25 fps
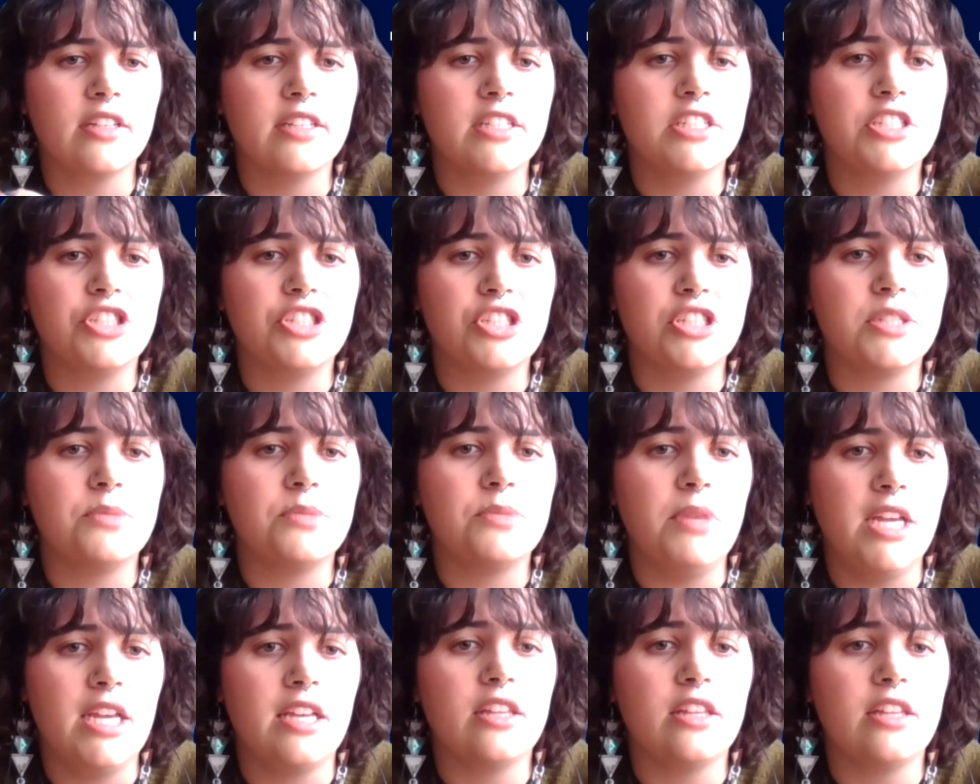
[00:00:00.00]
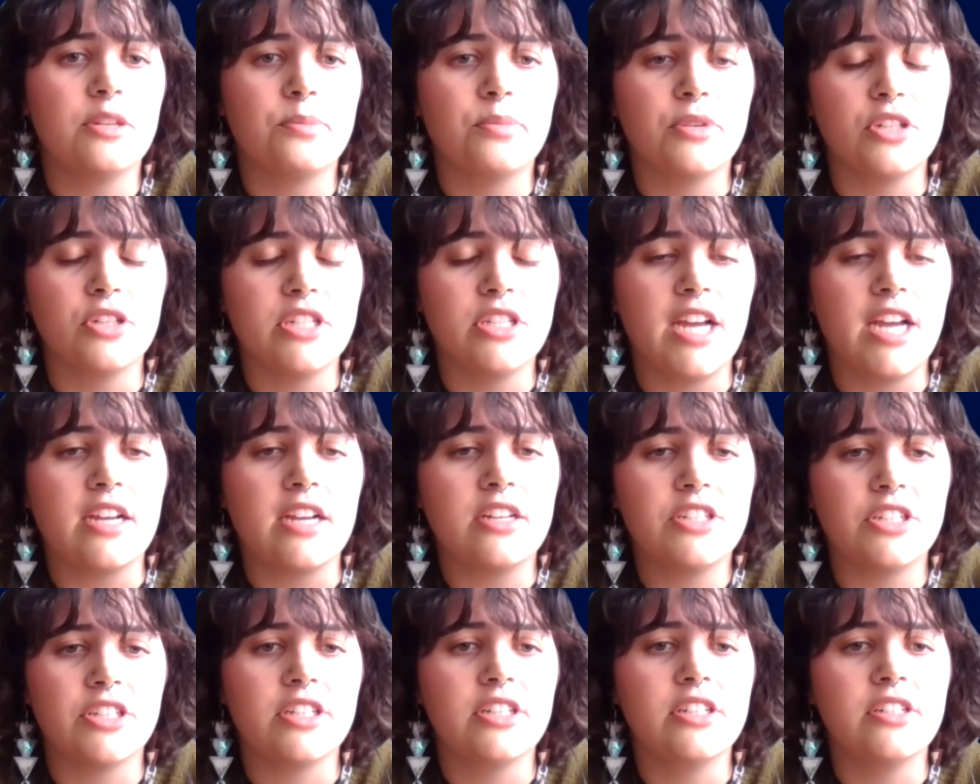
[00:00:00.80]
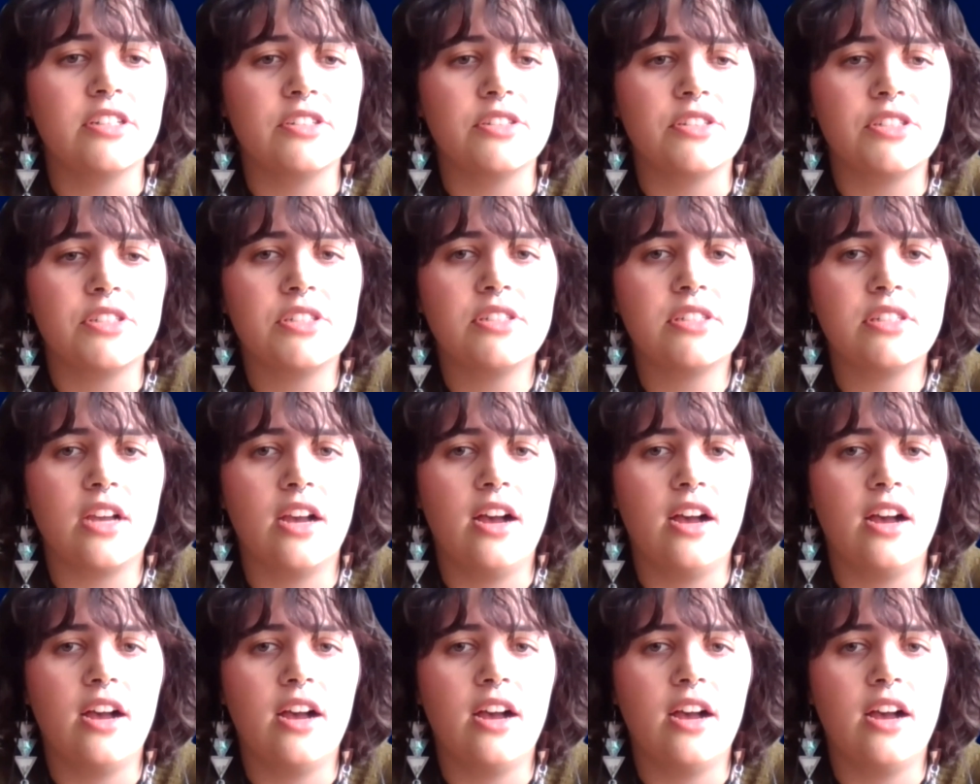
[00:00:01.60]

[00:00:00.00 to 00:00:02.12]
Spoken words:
is just being the protectors.